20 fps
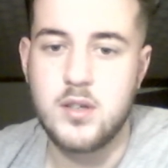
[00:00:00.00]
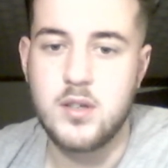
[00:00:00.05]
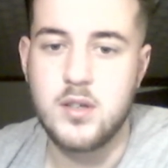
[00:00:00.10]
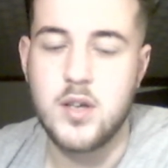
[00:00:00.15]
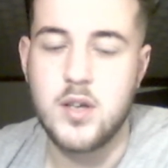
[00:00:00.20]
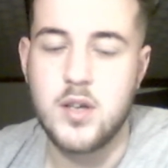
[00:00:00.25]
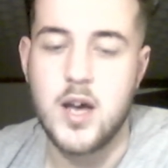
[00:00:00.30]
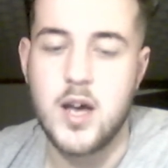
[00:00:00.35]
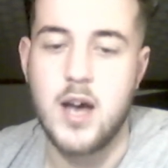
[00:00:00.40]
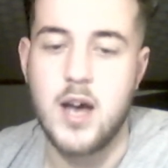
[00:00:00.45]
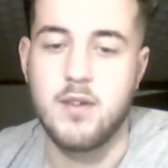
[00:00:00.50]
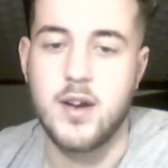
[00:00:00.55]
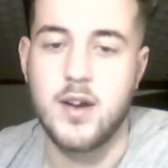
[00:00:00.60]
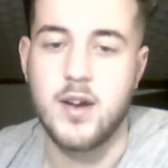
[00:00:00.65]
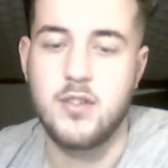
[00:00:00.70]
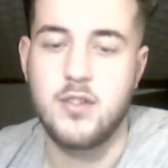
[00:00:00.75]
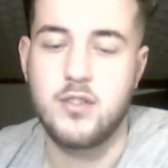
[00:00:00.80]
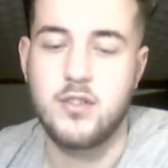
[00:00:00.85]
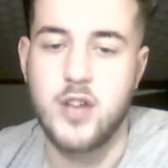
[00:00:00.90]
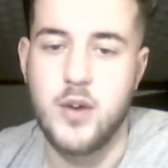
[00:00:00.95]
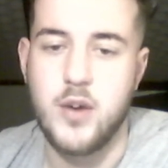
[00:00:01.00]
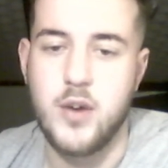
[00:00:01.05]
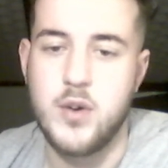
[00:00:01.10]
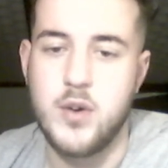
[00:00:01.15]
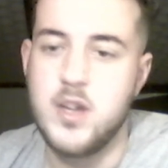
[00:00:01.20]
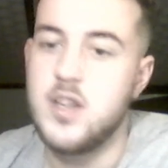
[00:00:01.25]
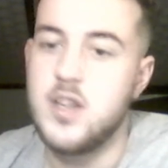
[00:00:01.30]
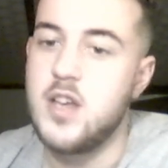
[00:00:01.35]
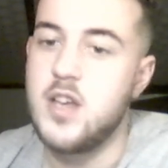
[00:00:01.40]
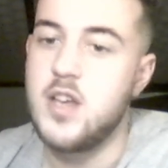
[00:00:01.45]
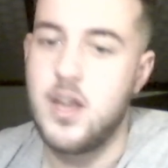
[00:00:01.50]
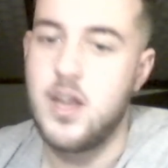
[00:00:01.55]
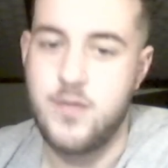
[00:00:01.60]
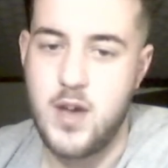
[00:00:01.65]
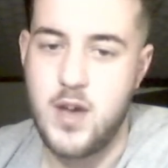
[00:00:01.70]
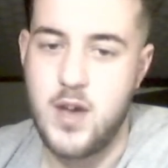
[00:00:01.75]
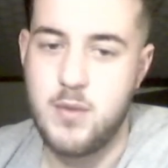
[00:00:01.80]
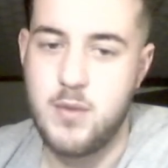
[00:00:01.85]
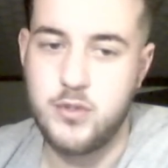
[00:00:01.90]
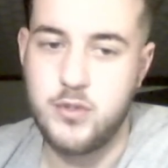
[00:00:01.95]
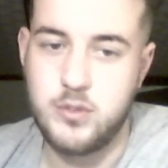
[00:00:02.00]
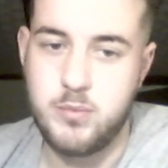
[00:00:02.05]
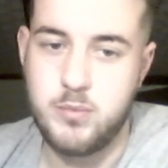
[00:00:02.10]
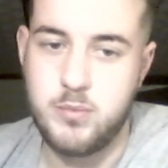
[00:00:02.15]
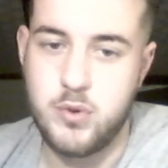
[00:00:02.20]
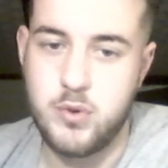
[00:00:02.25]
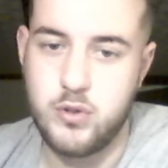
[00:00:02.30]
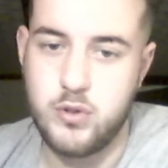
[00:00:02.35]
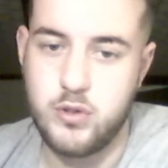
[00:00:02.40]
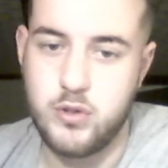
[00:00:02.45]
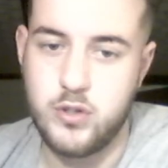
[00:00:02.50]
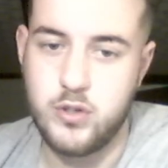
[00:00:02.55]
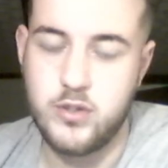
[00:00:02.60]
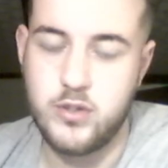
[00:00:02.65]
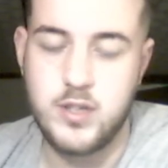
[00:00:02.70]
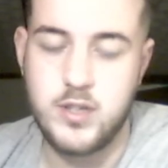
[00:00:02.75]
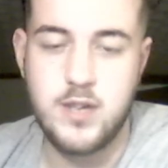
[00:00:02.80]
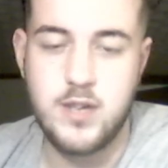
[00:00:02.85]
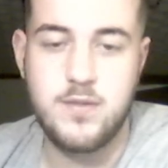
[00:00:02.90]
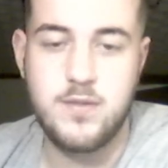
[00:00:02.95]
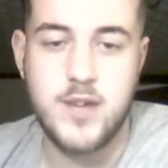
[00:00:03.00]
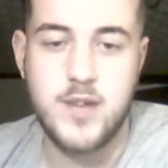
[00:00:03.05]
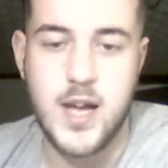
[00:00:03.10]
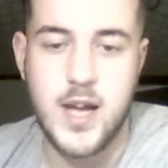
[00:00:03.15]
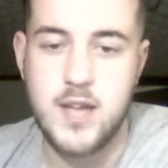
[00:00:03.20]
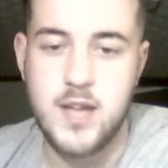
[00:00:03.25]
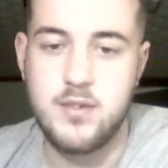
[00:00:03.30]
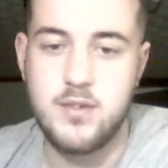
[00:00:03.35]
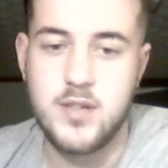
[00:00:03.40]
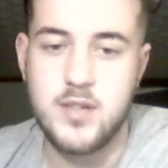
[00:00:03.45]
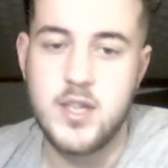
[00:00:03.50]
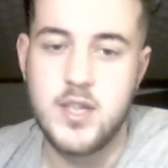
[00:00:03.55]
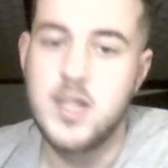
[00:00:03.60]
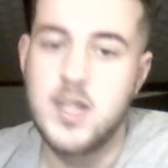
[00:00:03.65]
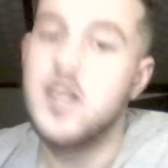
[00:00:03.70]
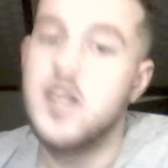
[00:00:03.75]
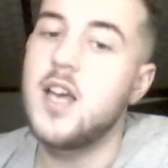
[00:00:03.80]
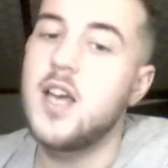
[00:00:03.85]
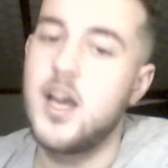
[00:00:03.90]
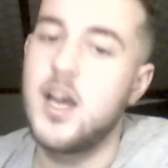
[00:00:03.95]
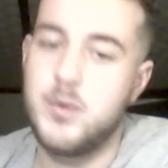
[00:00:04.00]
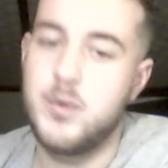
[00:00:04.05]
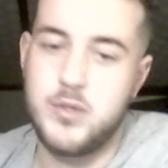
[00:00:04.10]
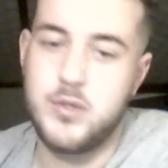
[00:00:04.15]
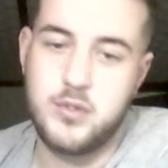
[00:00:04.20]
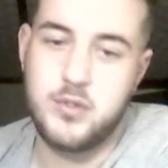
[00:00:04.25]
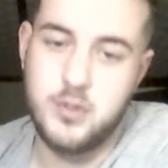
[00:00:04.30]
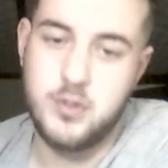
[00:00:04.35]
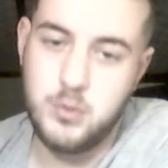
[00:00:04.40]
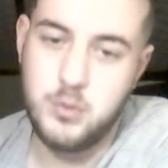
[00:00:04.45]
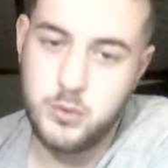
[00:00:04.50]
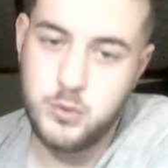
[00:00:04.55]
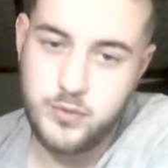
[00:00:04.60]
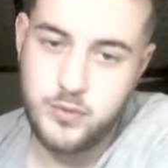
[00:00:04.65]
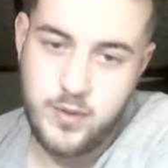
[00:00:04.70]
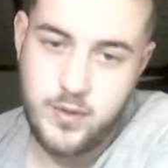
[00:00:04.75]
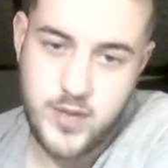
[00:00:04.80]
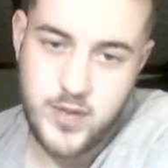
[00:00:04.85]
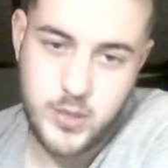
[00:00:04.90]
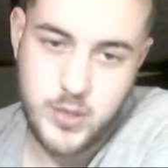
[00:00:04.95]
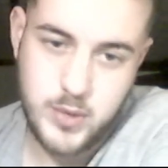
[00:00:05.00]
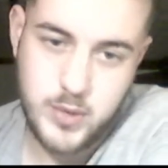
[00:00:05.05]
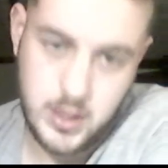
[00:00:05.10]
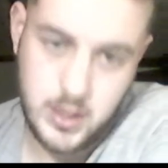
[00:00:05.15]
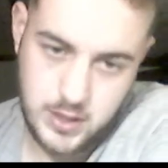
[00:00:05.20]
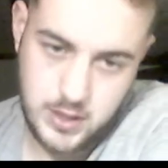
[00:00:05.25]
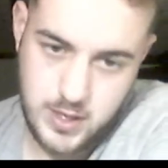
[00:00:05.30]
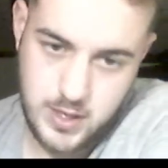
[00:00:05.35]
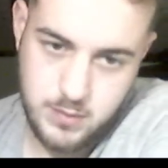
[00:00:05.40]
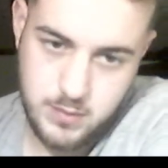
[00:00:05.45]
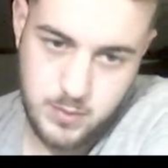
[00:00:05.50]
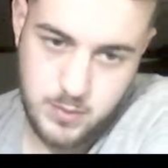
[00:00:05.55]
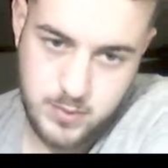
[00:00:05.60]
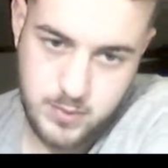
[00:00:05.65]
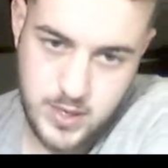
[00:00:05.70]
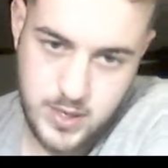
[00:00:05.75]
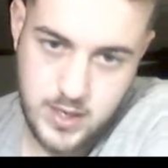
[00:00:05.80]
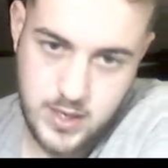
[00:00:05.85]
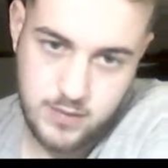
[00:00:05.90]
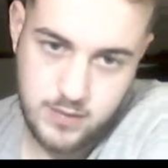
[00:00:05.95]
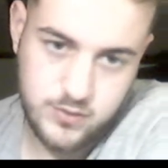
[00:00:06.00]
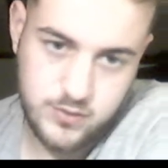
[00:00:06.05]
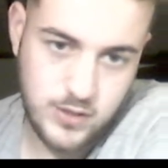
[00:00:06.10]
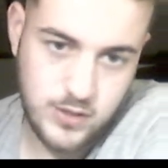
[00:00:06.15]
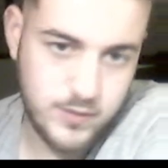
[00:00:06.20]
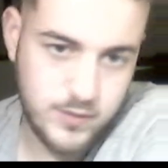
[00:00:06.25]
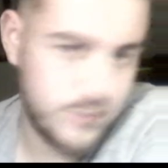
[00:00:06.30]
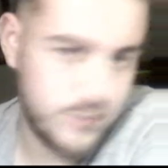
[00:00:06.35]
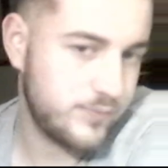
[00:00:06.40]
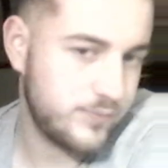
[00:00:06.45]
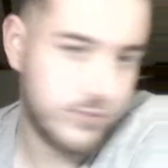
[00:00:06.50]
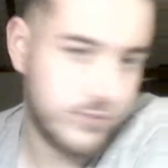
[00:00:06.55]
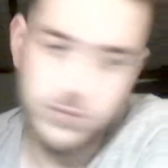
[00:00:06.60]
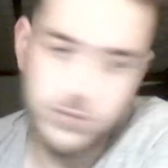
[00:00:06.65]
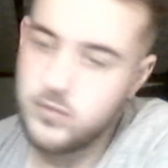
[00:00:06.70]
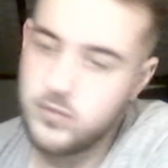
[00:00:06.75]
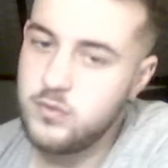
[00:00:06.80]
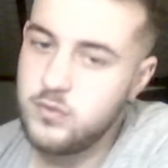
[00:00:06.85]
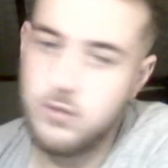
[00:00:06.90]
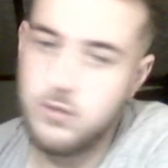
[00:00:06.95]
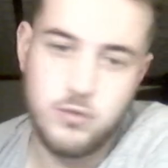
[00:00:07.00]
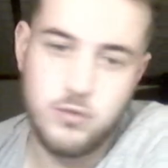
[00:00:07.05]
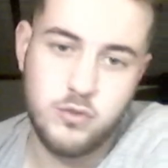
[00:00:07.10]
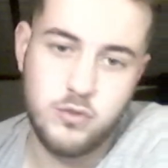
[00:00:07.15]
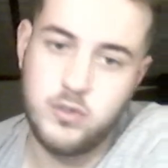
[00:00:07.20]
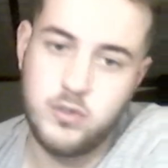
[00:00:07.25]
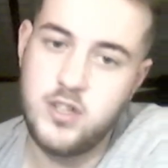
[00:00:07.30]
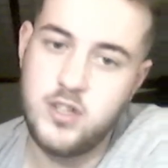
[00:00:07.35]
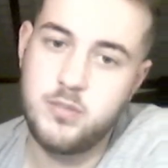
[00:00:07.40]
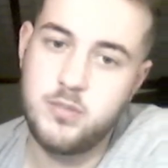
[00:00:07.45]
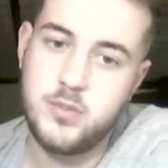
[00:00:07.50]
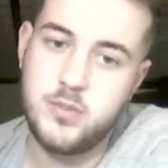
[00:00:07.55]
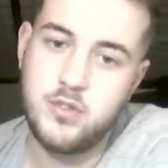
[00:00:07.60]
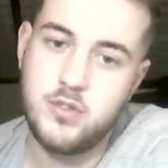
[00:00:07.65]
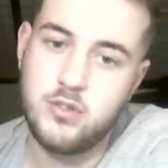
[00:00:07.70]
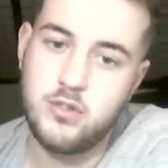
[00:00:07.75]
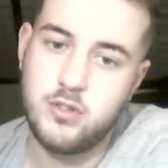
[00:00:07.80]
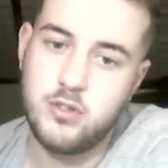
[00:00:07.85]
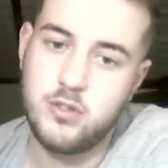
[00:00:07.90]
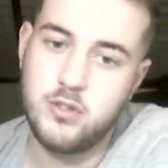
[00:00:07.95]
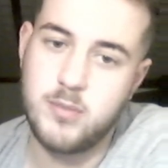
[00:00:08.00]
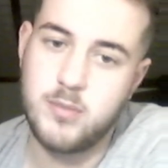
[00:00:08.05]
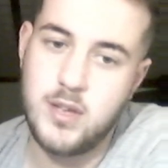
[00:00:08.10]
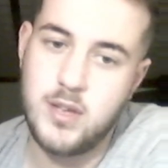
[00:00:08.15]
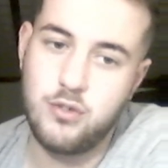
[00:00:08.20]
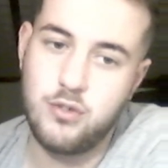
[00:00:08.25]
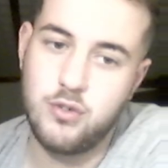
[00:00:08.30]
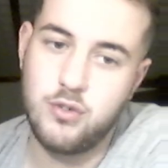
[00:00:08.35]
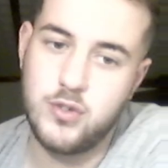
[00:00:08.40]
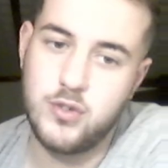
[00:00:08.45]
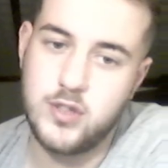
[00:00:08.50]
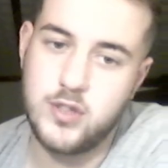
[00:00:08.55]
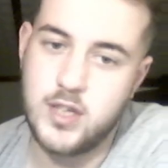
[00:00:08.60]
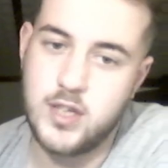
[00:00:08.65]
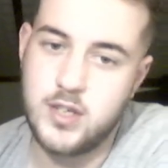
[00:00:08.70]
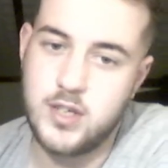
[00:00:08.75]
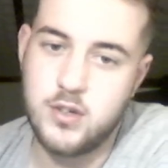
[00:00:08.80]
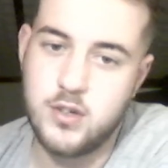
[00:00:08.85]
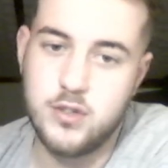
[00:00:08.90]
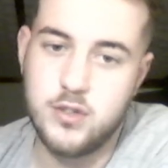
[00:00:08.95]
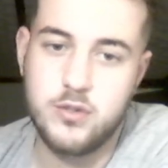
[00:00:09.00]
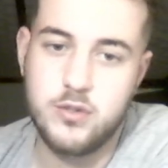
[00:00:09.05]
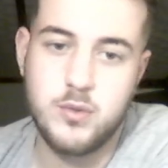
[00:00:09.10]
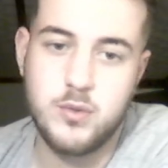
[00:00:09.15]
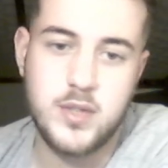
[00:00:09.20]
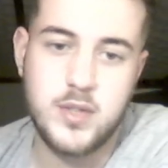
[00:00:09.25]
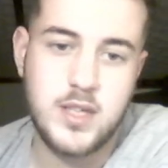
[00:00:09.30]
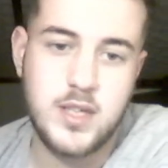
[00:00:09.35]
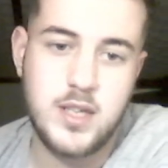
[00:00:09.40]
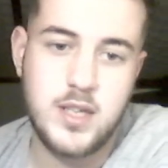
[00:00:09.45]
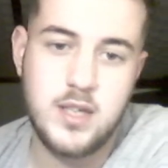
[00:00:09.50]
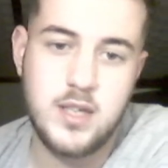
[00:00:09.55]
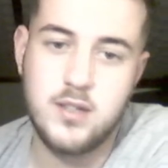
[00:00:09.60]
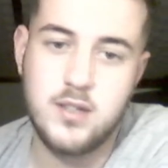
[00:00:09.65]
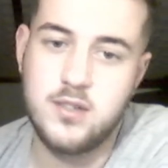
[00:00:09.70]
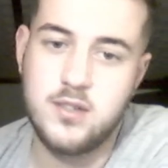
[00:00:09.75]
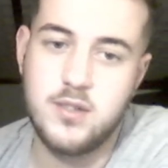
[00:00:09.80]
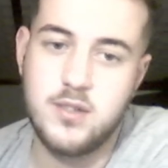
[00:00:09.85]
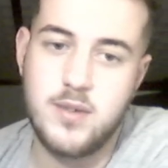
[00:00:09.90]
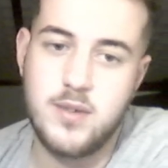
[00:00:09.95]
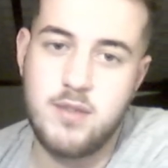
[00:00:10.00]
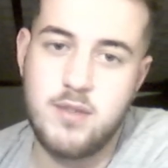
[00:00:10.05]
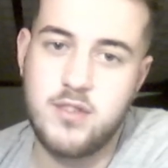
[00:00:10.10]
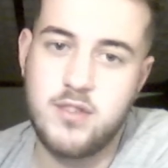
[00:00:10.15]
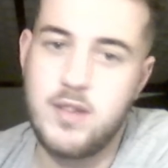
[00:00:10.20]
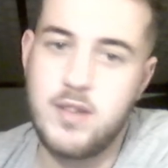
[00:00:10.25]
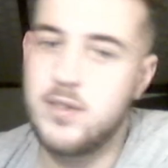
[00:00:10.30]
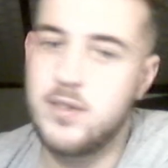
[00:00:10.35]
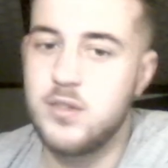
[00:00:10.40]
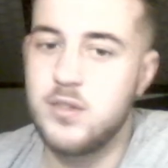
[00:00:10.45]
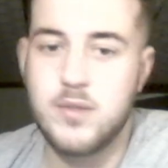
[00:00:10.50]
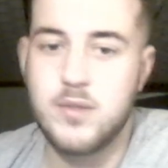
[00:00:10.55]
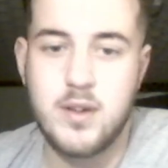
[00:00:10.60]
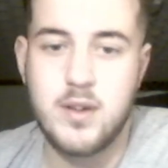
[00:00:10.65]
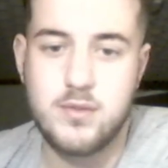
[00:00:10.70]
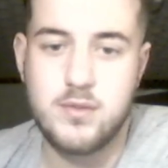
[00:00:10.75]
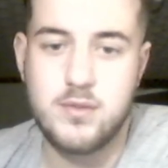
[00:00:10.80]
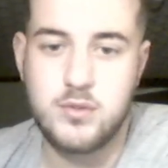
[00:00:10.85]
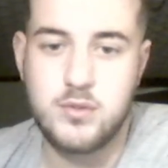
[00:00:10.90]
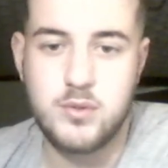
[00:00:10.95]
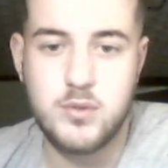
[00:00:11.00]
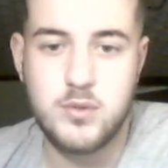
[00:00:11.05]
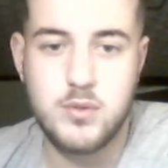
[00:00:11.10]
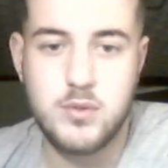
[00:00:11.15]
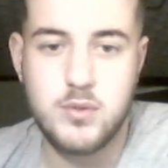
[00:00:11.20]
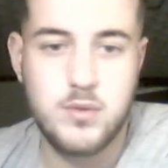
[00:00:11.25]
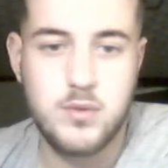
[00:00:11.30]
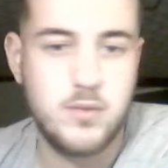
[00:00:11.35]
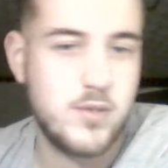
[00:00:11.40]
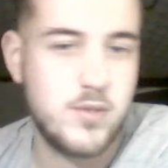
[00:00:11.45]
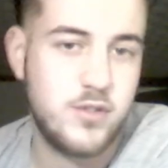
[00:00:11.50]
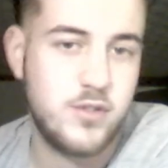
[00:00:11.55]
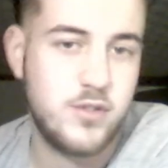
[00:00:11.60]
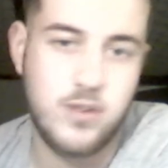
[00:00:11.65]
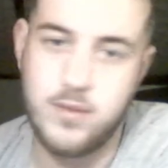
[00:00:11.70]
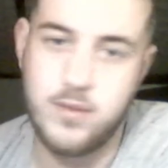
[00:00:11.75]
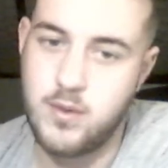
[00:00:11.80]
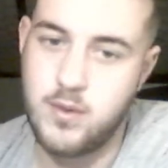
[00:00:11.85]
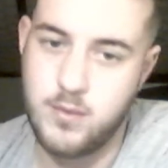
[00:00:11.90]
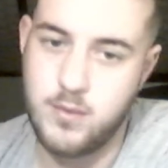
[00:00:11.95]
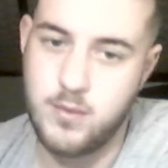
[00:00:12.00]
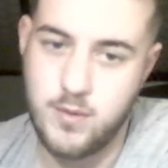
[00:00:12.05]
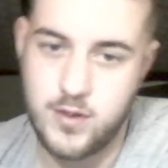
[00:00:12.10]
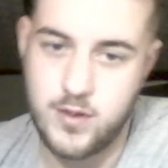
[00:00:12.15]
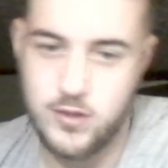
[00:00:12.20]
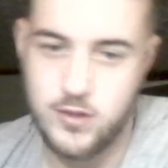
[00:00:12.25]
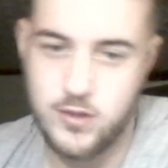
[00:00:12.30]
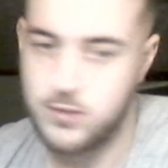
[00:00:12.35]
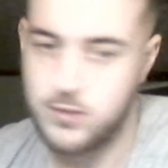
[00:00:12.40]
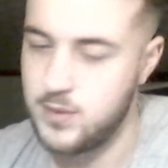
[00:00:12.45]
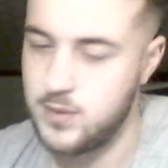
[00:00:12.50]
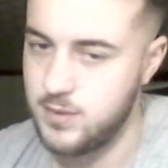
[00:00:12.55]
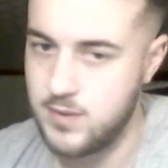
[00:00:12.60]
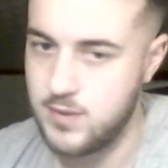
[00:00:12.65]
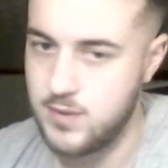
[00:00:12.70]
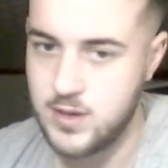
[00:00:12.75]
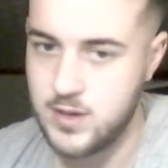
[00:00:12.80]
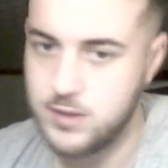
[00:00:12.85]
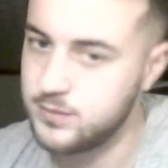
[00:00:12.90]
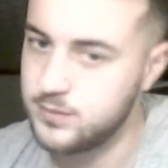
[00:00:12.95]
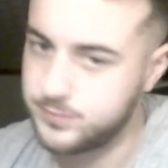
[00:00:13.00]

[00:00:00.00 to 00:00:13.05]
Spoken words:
Alright, so if I was to push on d5, I would lose very quickly with king f7. So in these positions, make sure they can't do a king to f7 or f2, whichever is the way round.